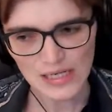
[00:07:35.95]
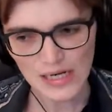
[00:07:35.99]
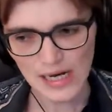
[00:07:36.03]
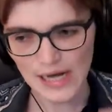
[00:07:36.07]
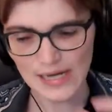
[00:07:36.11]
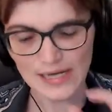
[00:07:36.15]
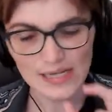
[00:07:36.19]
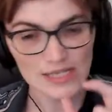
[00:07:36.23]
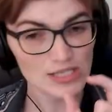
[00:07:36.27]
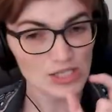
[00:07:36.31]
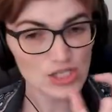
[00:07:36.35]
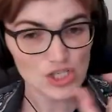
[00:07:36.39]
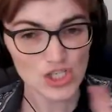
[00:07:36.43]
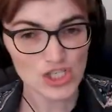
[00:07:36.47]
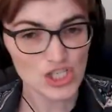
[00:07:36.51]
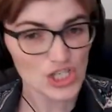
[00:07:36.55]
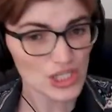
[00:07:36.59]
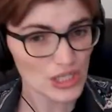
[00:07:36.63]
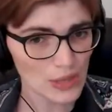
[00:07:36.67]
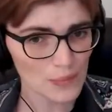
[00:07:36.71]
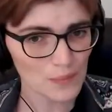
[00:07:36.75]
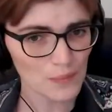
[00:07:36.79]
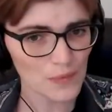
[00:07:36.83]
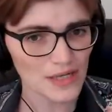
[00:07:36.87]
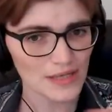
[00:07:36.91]
And it's just a
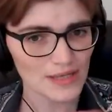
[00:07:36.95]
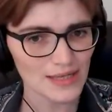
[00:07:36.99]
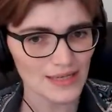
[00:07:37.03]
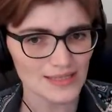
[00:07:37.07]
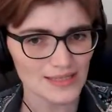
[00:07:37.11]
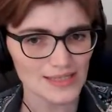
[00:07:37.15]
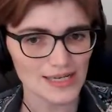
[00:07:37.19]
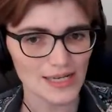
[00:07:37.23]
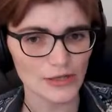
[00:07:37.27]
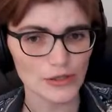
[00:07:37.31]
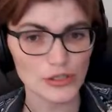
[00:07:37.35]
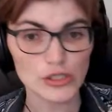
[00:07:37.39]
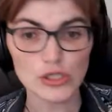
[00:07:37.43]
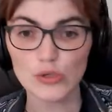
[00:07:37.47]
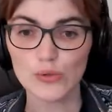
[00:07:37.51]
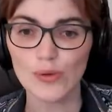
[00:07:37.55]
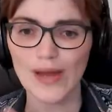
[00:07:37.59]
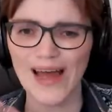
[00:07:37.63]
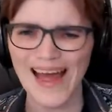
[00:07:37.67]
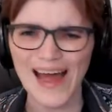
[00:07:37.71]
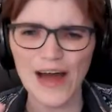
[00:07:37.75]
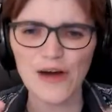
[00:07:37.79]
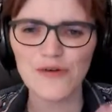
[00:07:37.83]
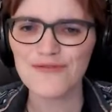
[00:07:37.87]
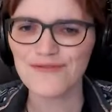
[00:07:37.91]
number that tells you
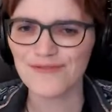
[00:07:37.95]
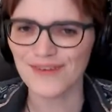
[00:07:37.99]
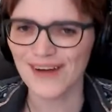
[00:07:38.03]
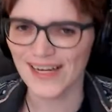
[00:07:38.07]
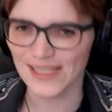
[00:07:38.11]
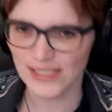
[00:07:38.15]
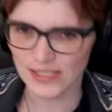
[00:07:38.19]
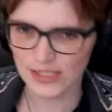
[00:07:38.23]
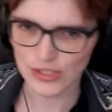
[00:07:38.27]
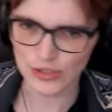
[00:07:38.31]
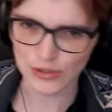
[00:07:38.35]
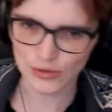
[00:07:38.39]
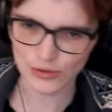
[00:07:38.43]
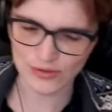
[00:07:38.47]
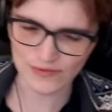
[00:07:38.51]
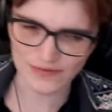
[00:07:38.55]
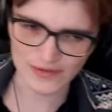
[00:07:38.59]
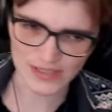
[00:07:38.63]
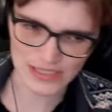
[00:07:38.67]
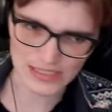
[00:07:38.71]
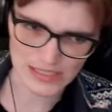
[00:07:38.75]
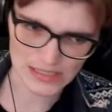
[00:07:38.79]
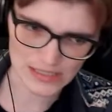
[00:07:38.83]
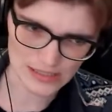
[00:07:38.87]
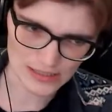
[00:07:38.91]
how fast the
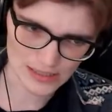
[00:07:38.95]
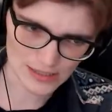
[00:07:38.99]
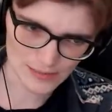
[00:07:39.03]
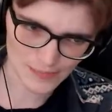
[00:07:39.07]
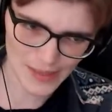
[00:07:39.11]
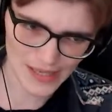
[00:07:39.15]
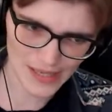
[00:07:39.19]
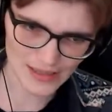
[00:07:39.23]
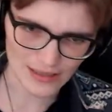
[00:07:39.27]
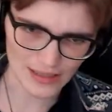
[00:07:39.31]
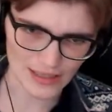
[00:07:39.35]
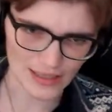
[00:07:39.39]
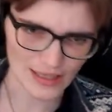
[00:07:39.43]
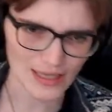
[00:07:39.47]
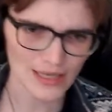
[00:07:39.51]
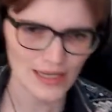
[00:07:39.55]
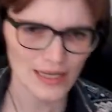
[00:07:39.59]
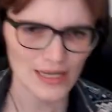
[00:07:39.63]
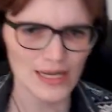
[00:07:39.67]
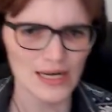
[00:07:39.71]
universe is expanding.